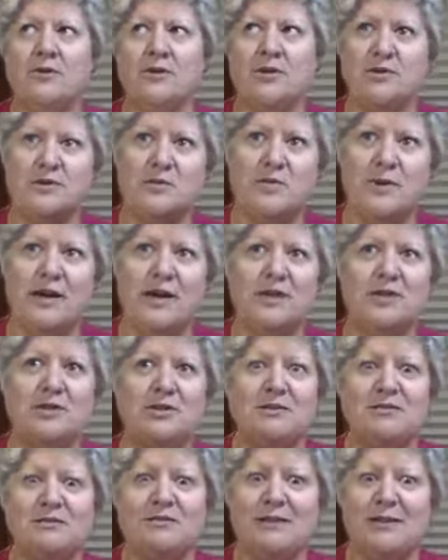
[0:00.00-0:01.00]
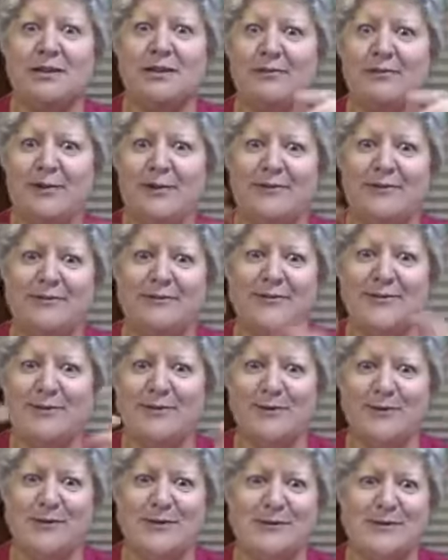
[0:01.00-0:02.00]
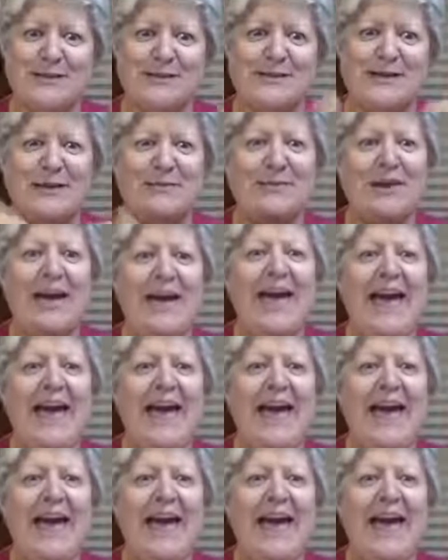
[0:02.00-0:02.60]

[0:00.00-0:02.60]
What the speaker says: Deals page. I'll get my words mixed up.